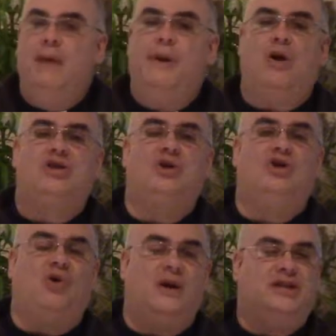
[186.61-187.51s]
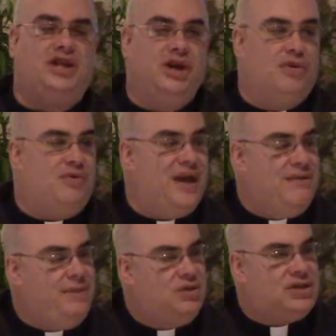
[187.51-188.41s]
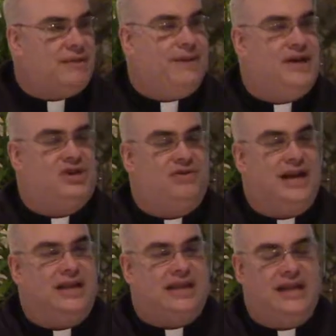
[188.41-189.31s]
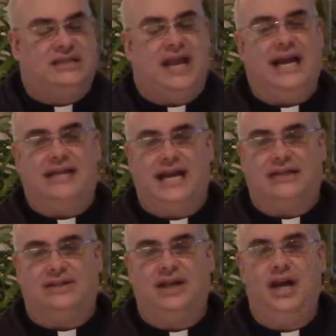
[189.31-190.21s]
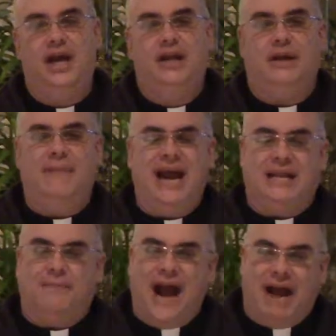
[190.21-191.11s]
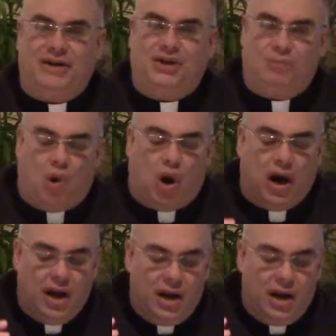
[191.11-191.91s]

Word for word: but also towards youth and music ministry and things like this to make the parish more